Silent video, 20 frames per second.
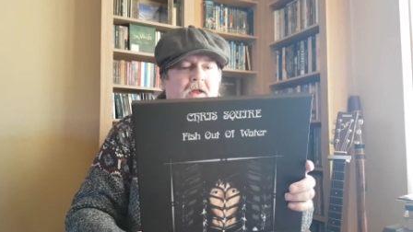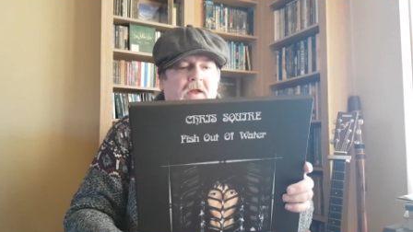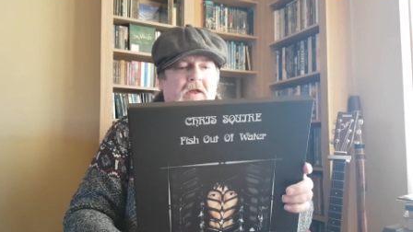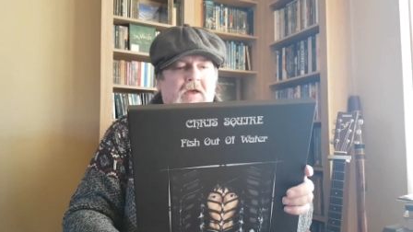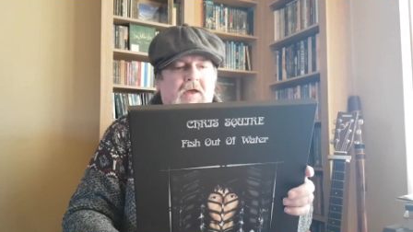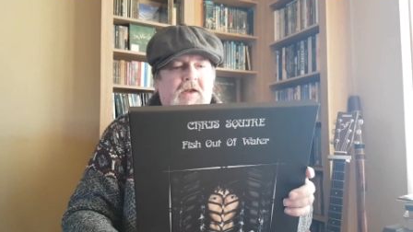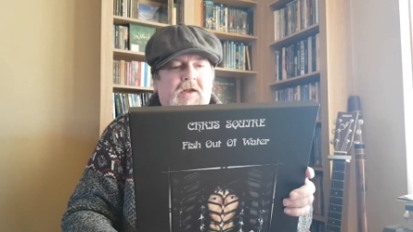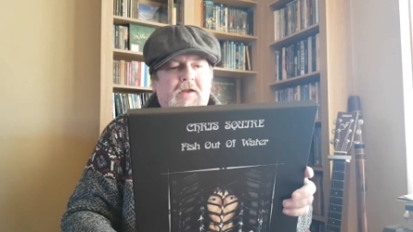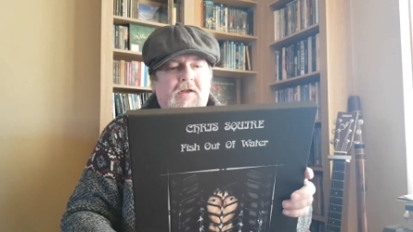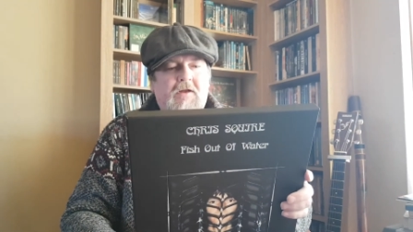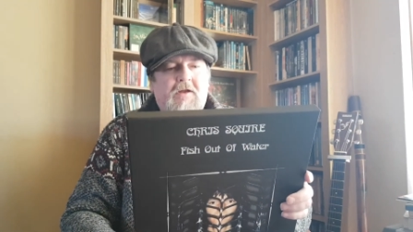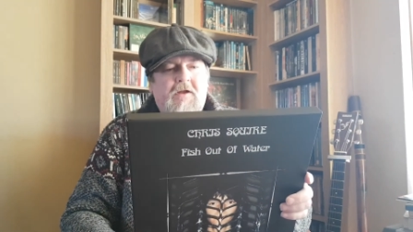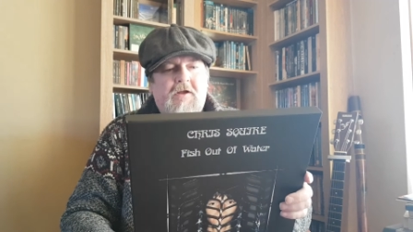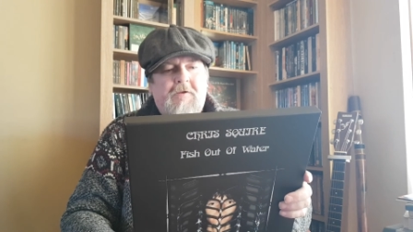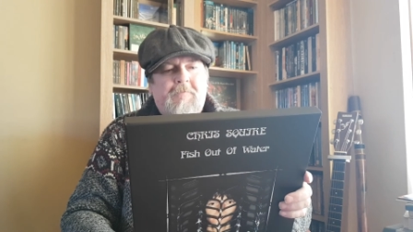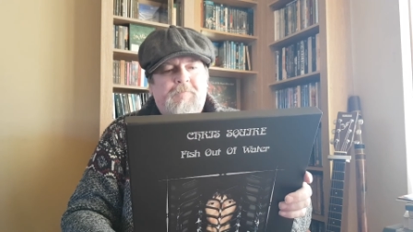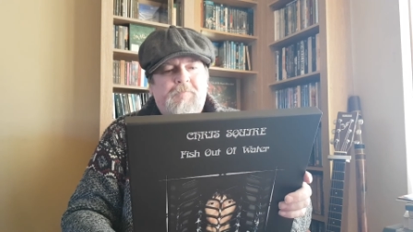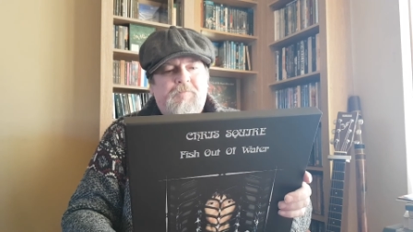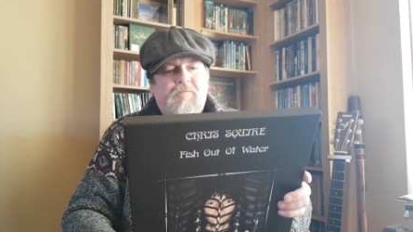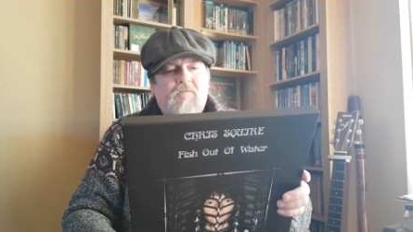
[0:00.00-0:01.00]

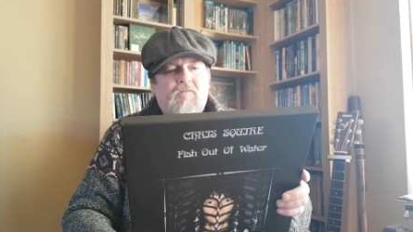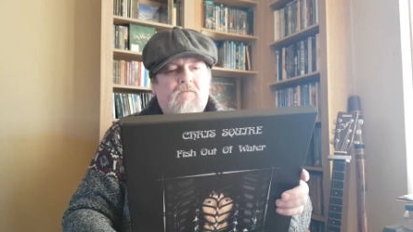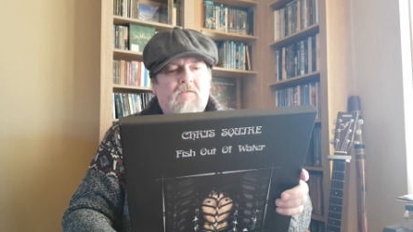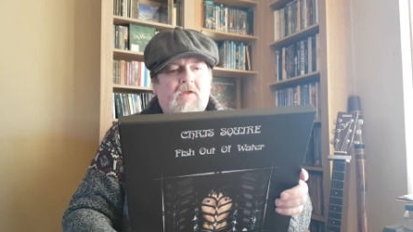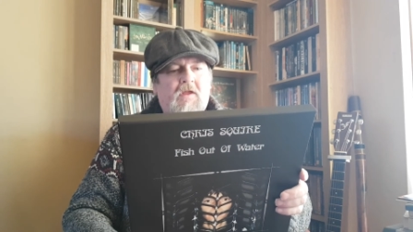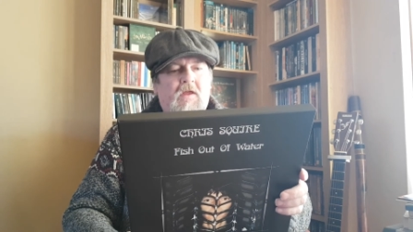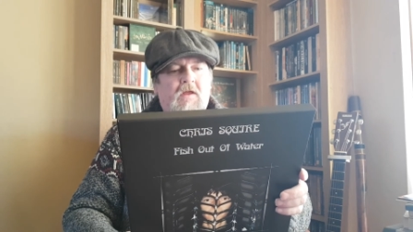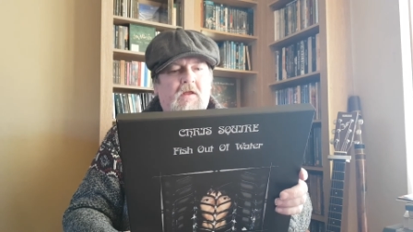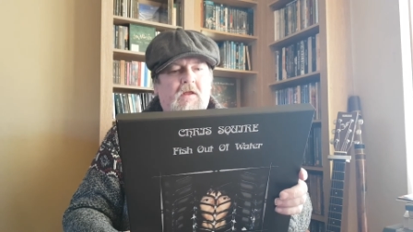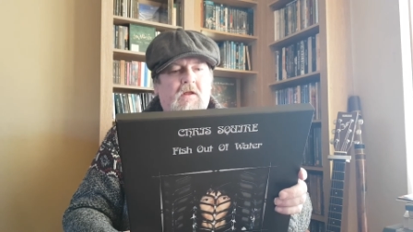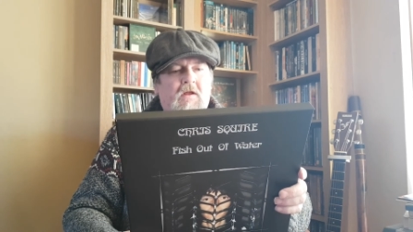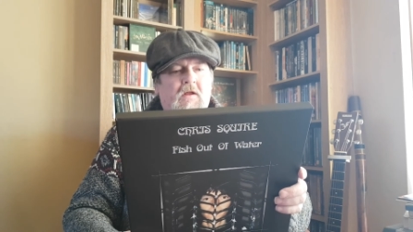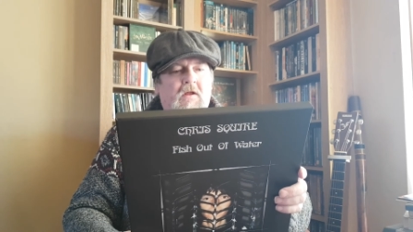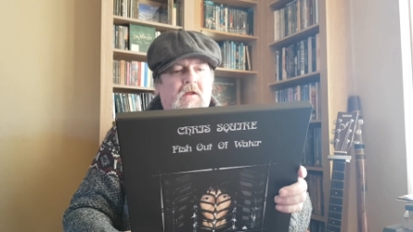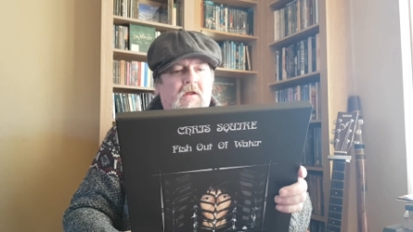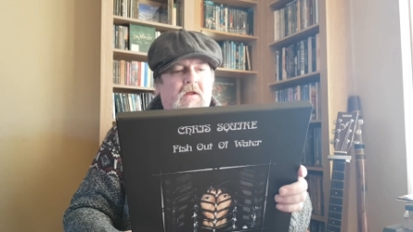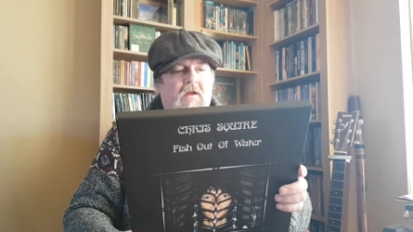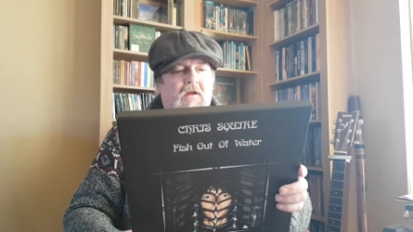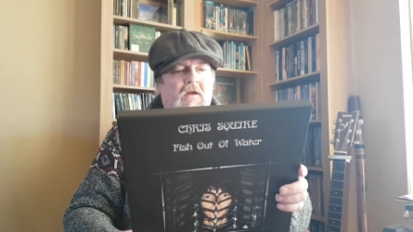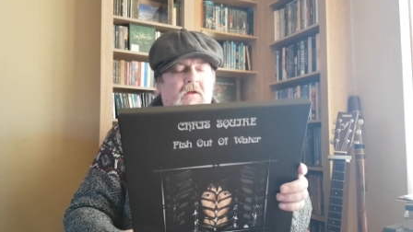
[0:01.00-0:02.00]
And
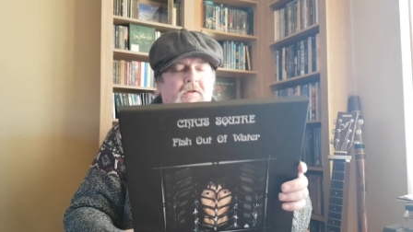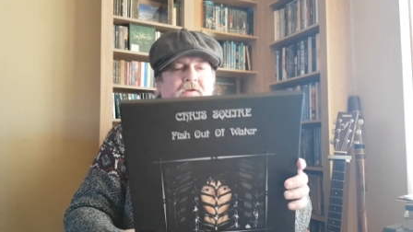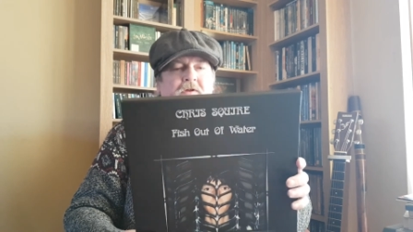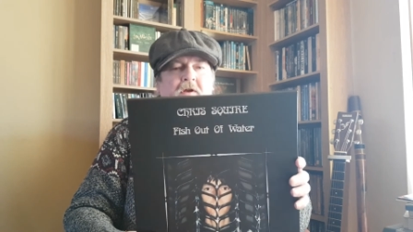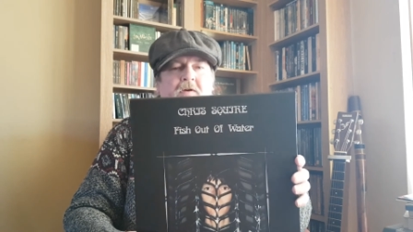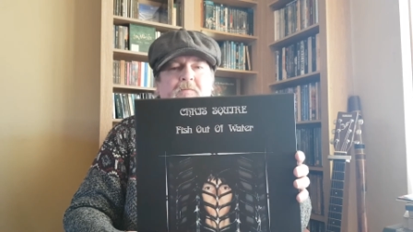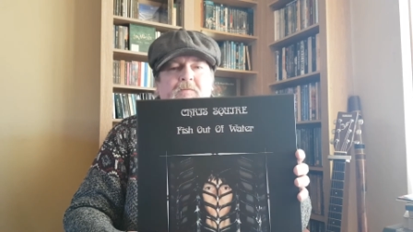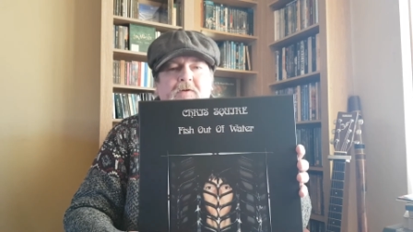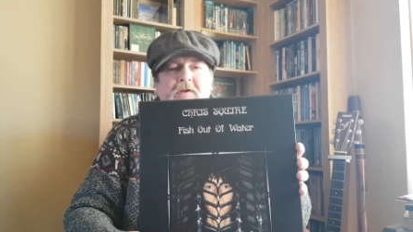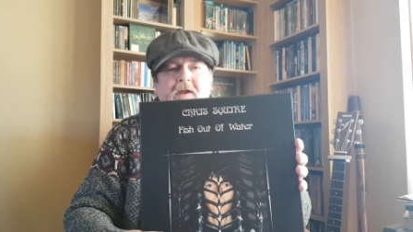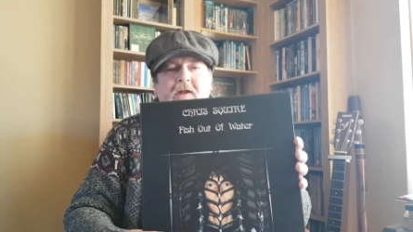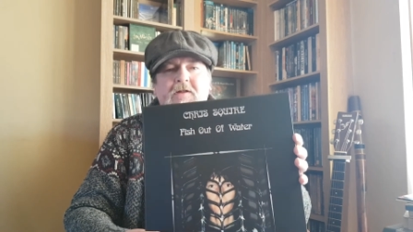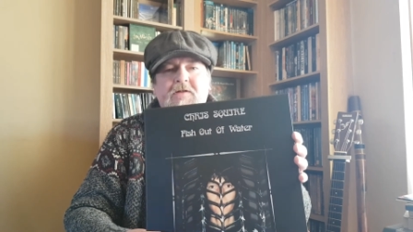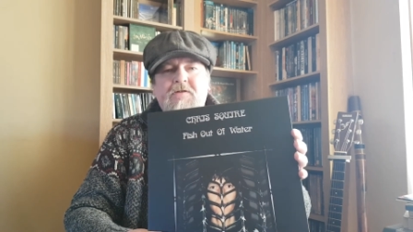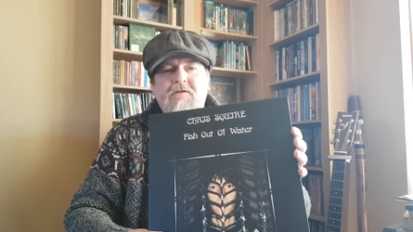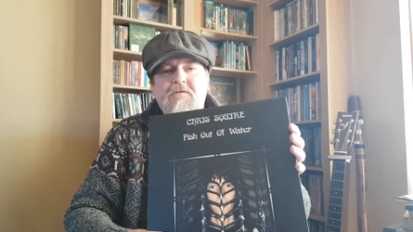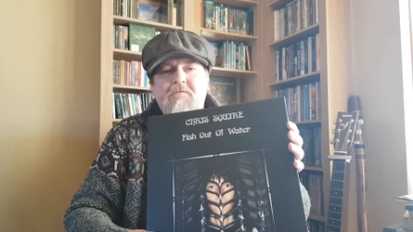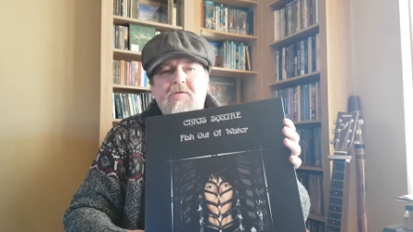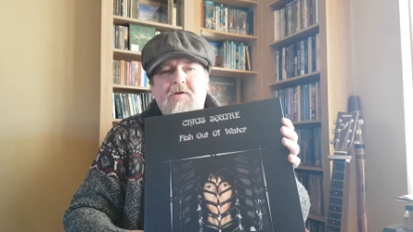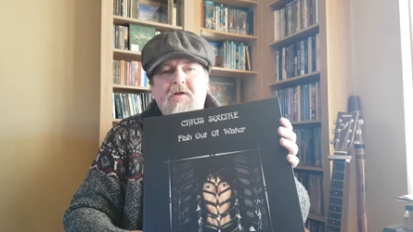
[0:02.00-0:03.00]
don't forget
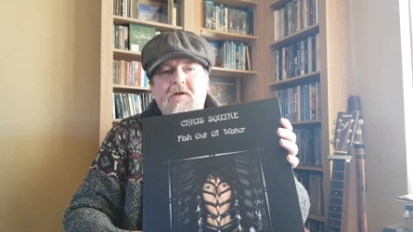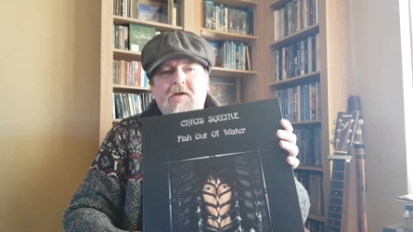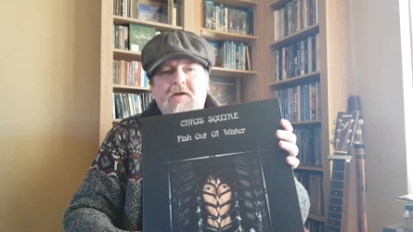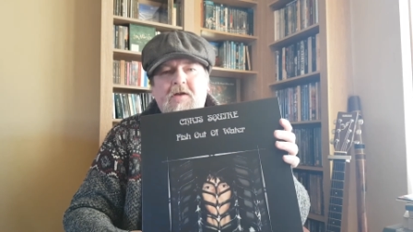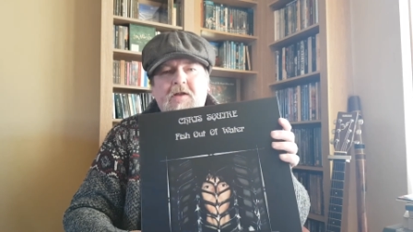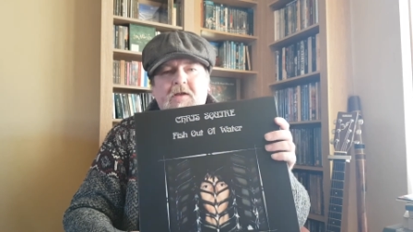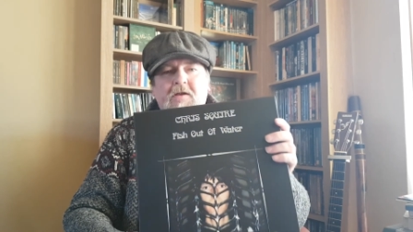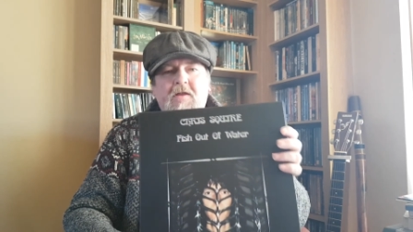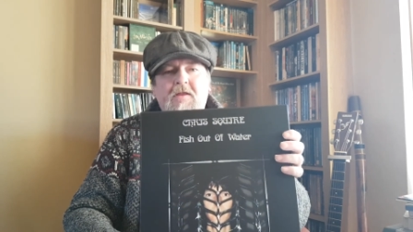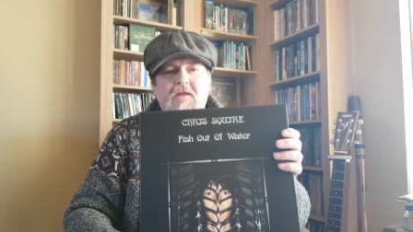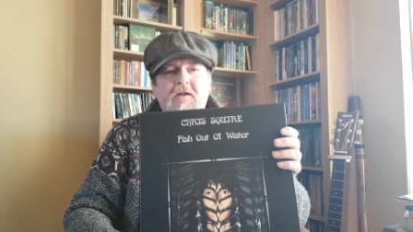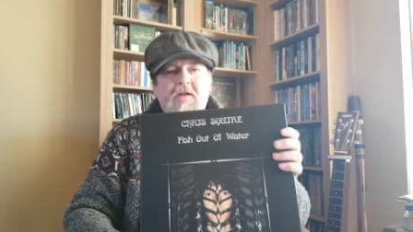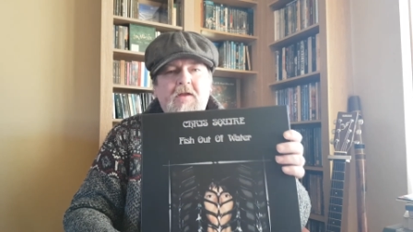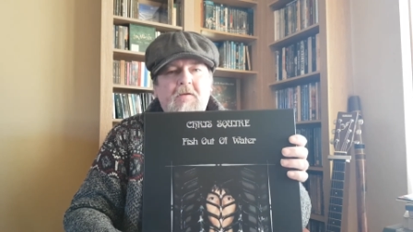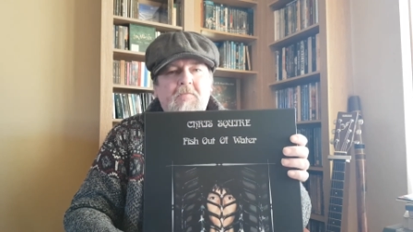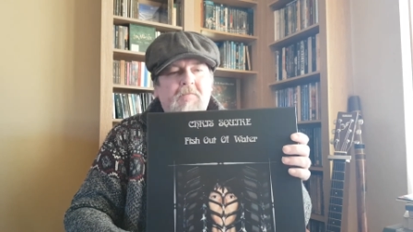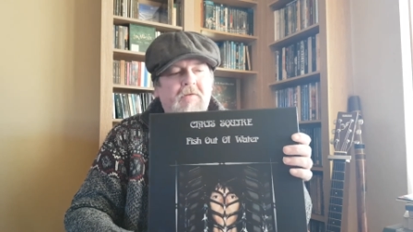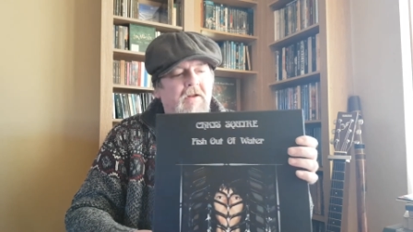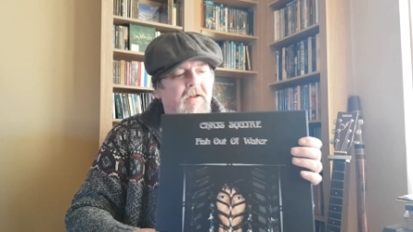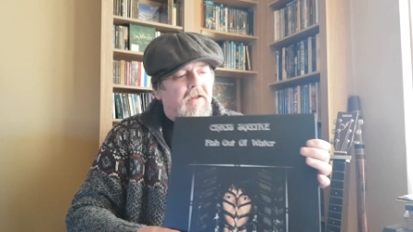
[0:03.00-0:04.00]
to click on the
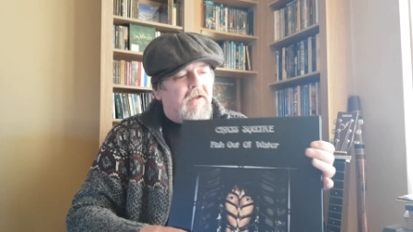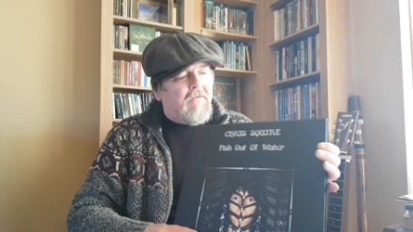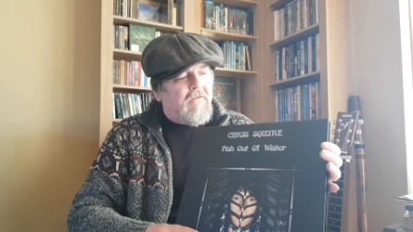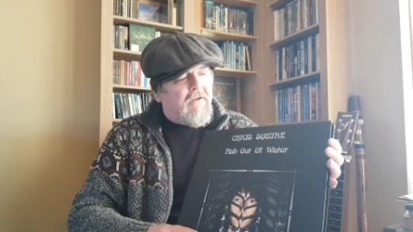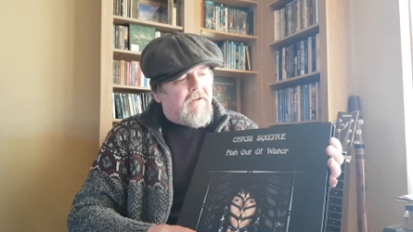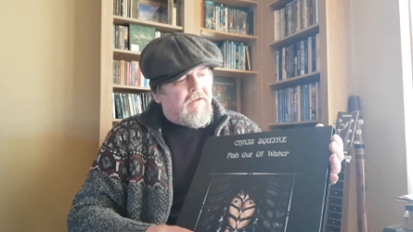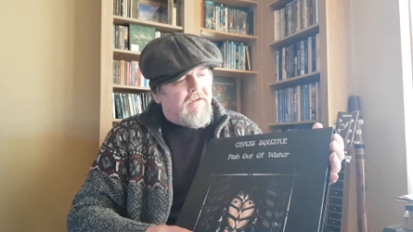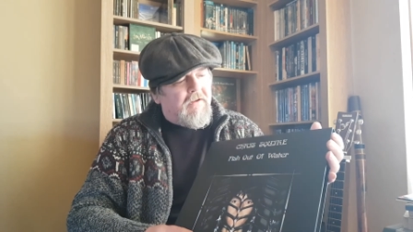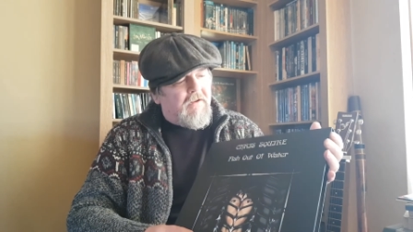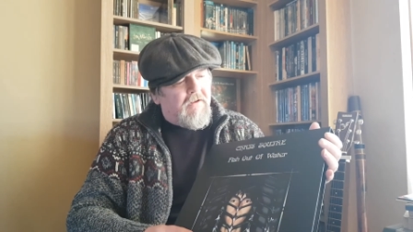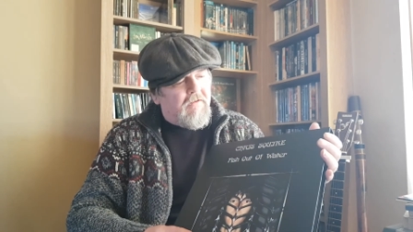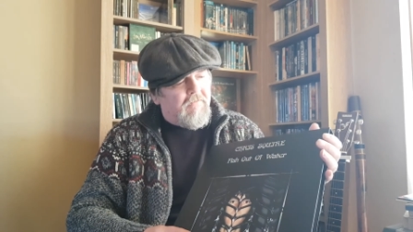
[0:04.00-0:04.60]
link below and